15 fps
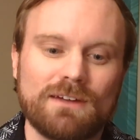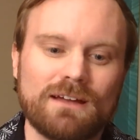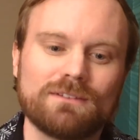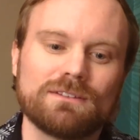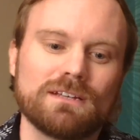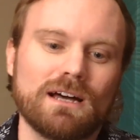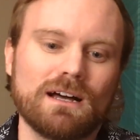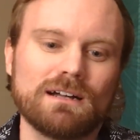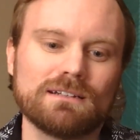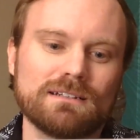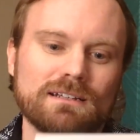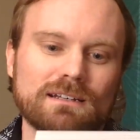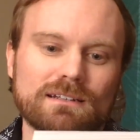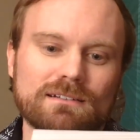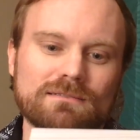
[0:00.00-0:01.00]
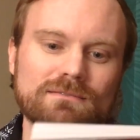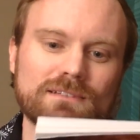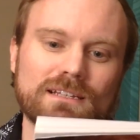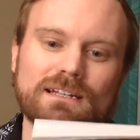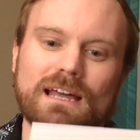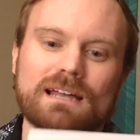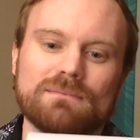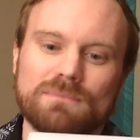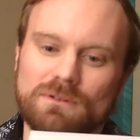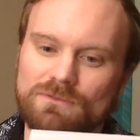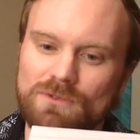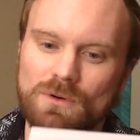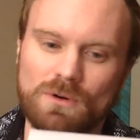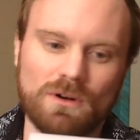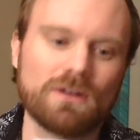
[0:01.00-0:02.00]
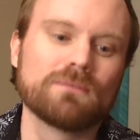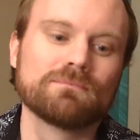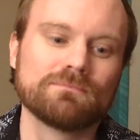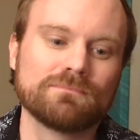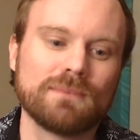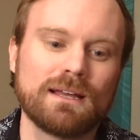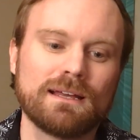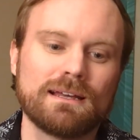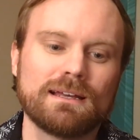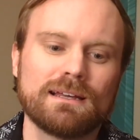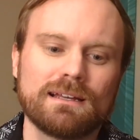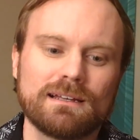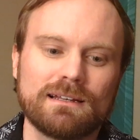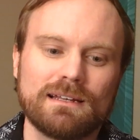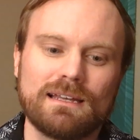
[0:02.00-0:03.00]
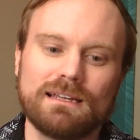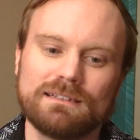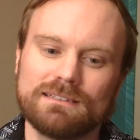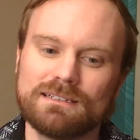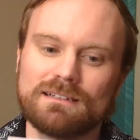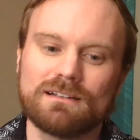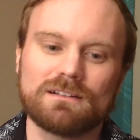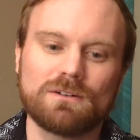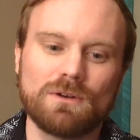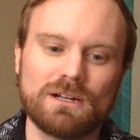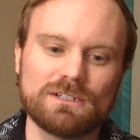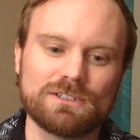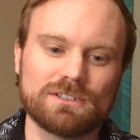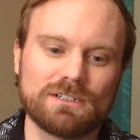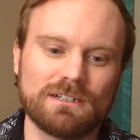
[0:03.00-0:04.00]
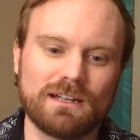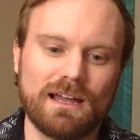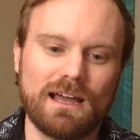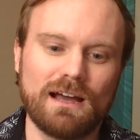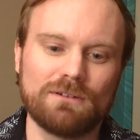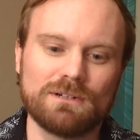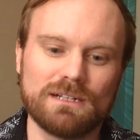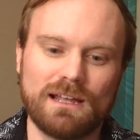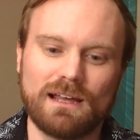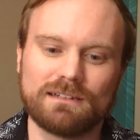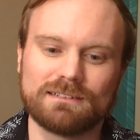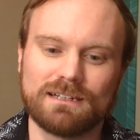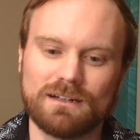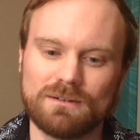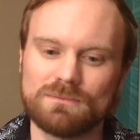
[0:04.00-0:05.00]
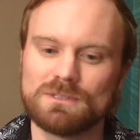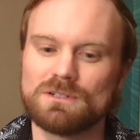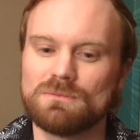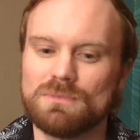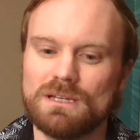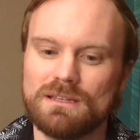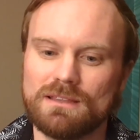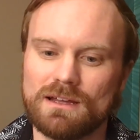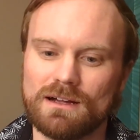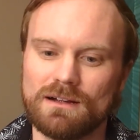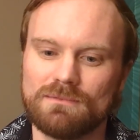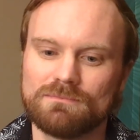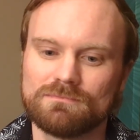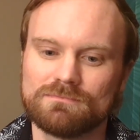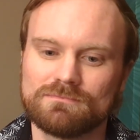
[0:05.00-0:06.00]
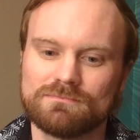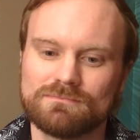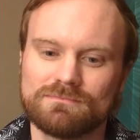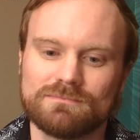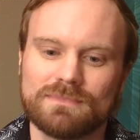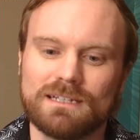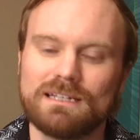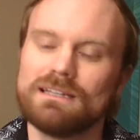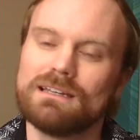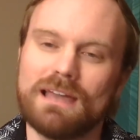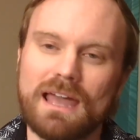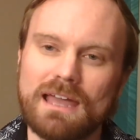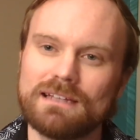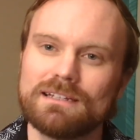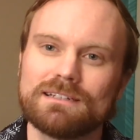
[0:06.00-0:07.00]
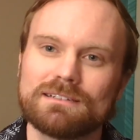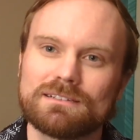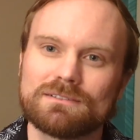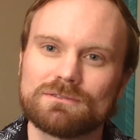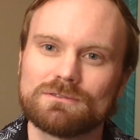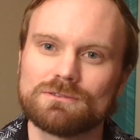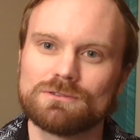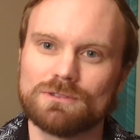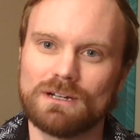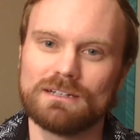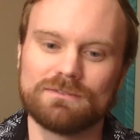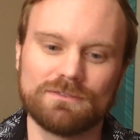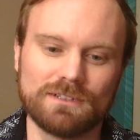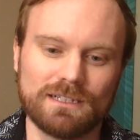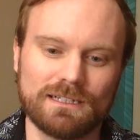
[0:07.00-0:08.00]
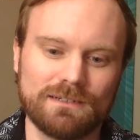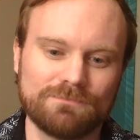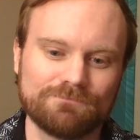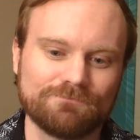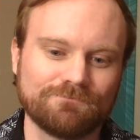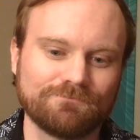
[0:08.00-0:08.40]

found the onion the night before, he didn't question how it had come to be there. He ate it gratefully.